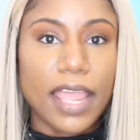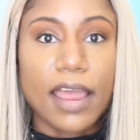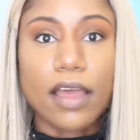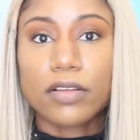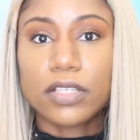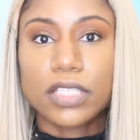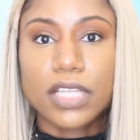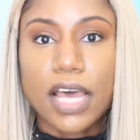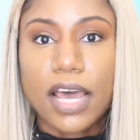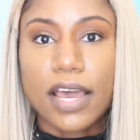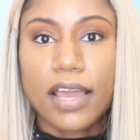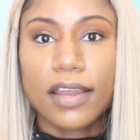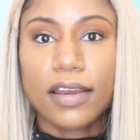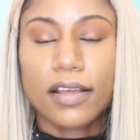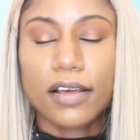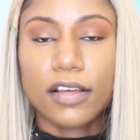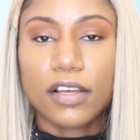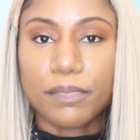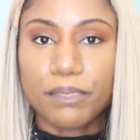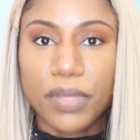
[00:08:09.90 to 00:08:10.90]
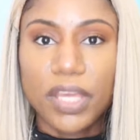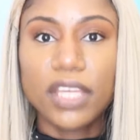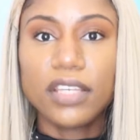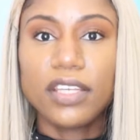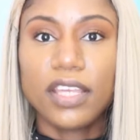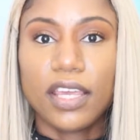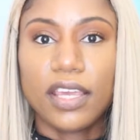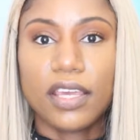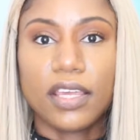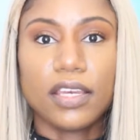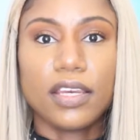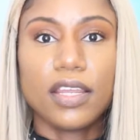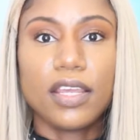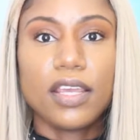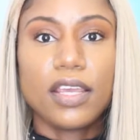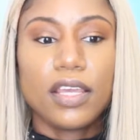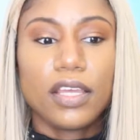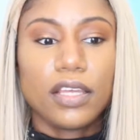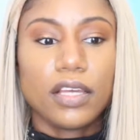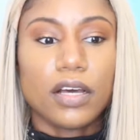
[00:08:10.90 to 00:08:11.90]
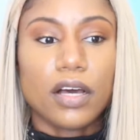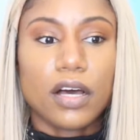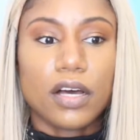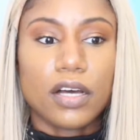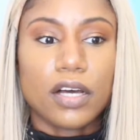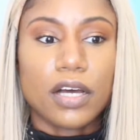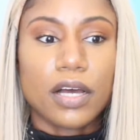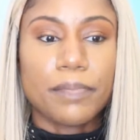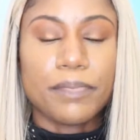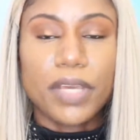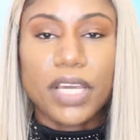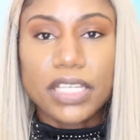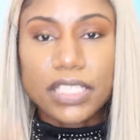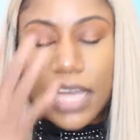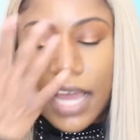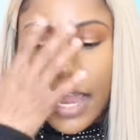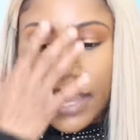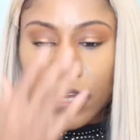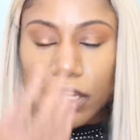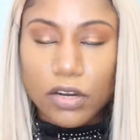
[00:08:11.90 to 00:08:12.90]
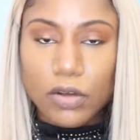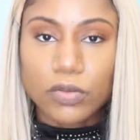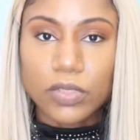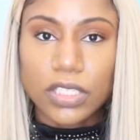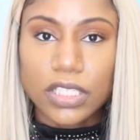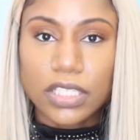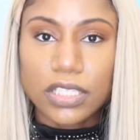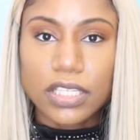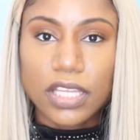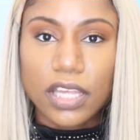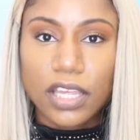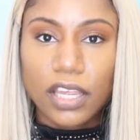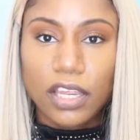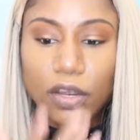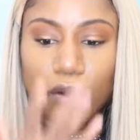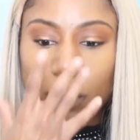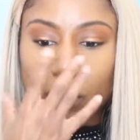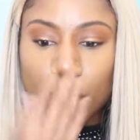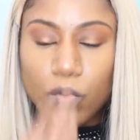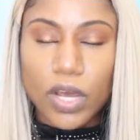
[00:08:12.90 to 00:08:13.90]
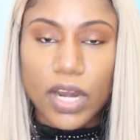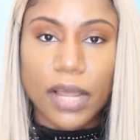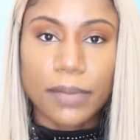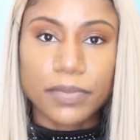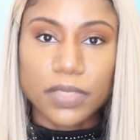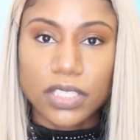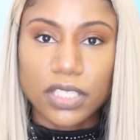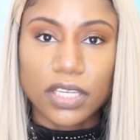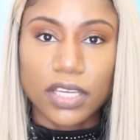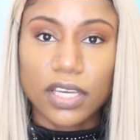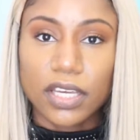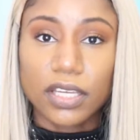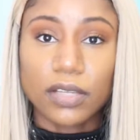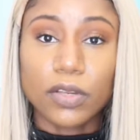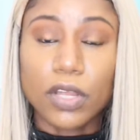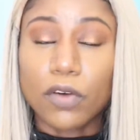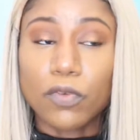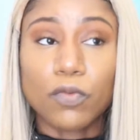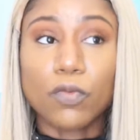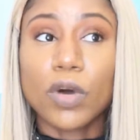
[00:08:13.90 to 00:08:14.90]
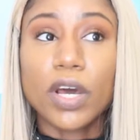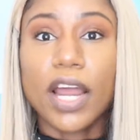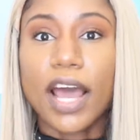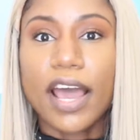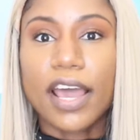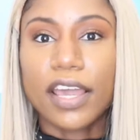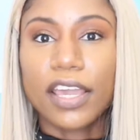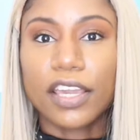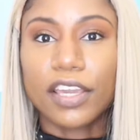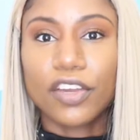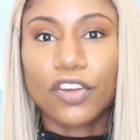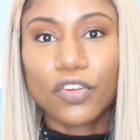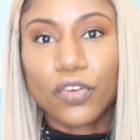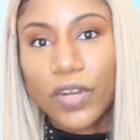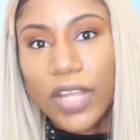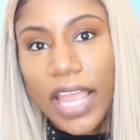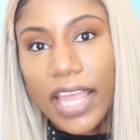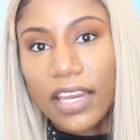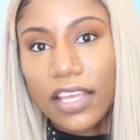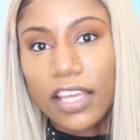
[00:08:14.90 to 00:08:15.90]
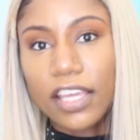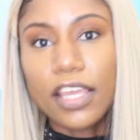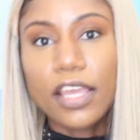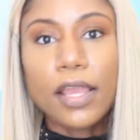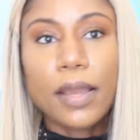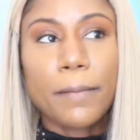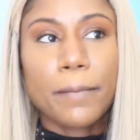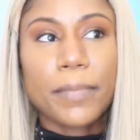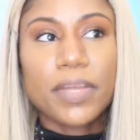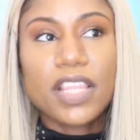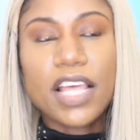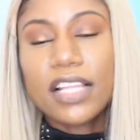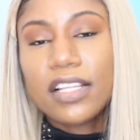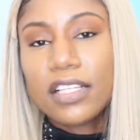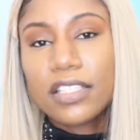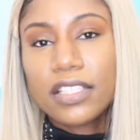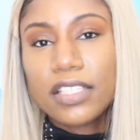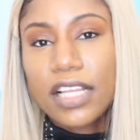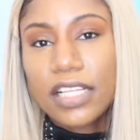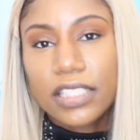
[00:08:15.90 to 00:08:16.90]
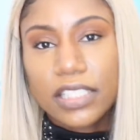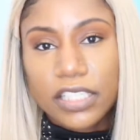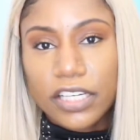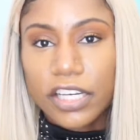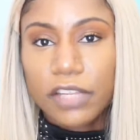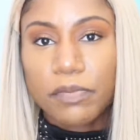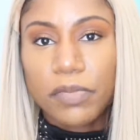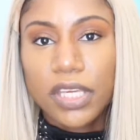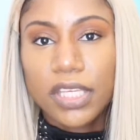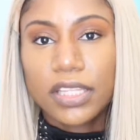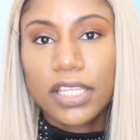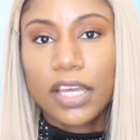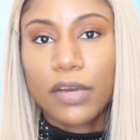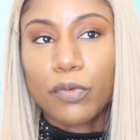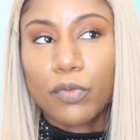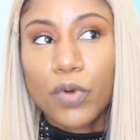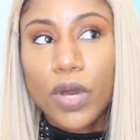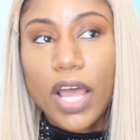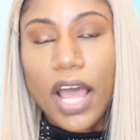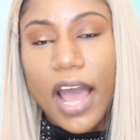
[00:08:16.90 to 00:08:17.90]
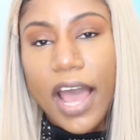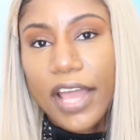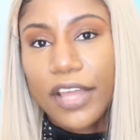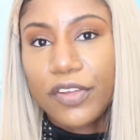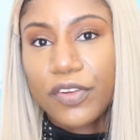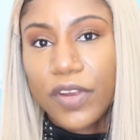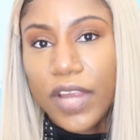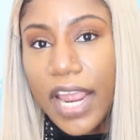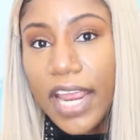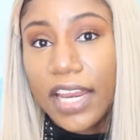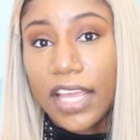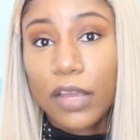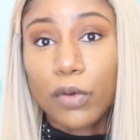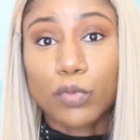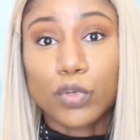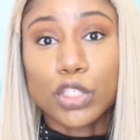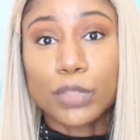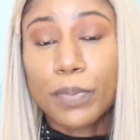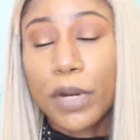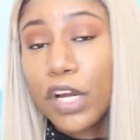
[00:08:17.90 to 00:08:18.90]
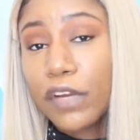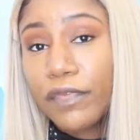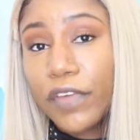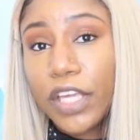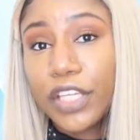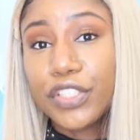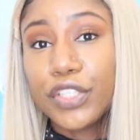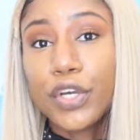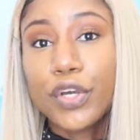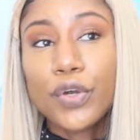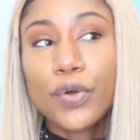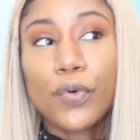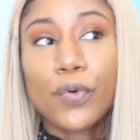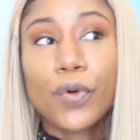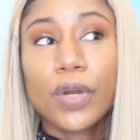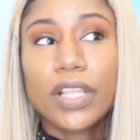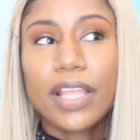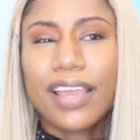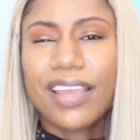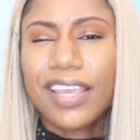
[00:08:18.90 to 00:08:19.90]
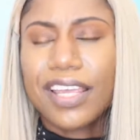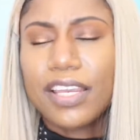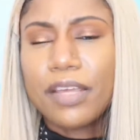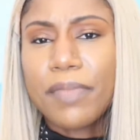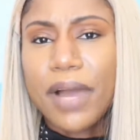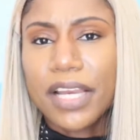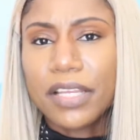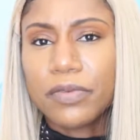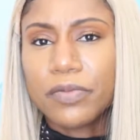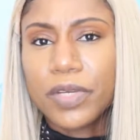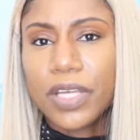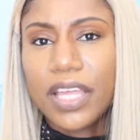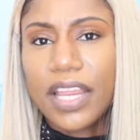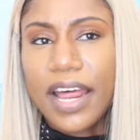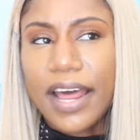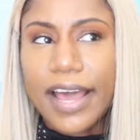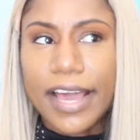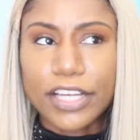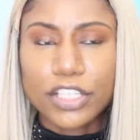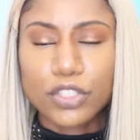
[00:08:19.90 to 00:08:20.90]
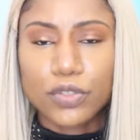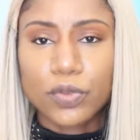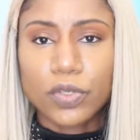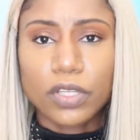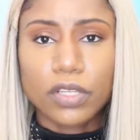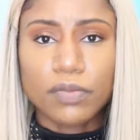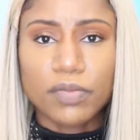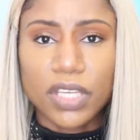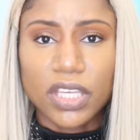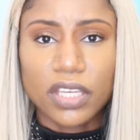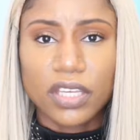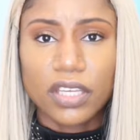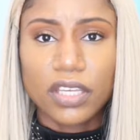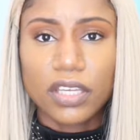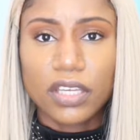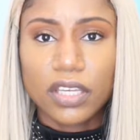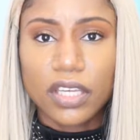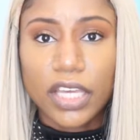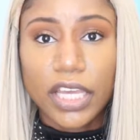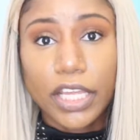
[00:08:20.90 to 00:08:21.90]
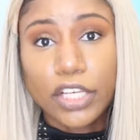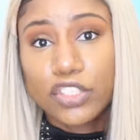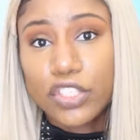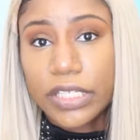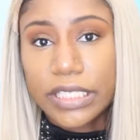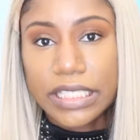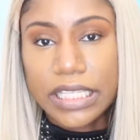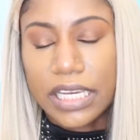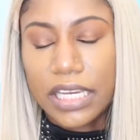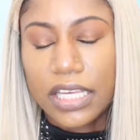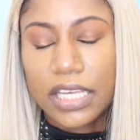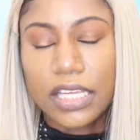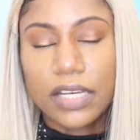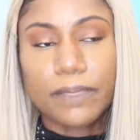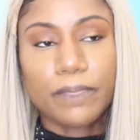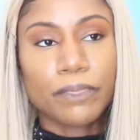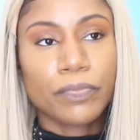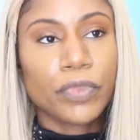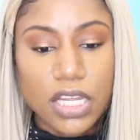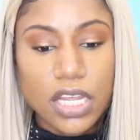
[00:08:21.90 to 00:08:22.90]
outside opinion, because I can only see what I'm seeing of what I created. But that doesn't necessarily mean that what I created was perfect or that anybody would actually be interested in.